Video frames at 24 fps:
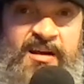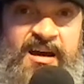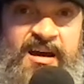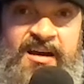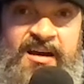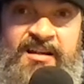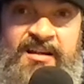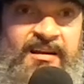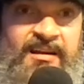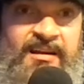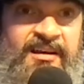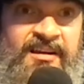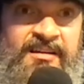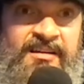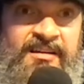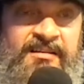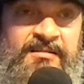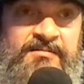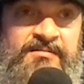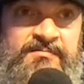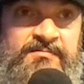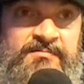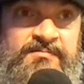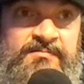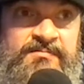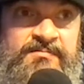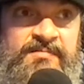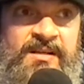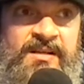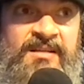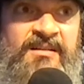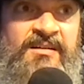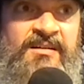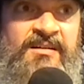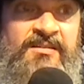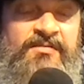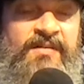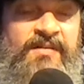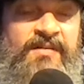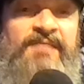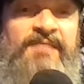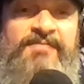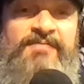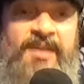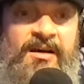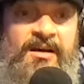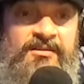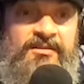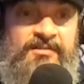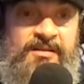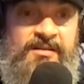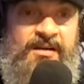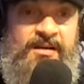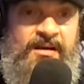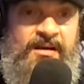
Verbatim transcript: out of like at least five thousand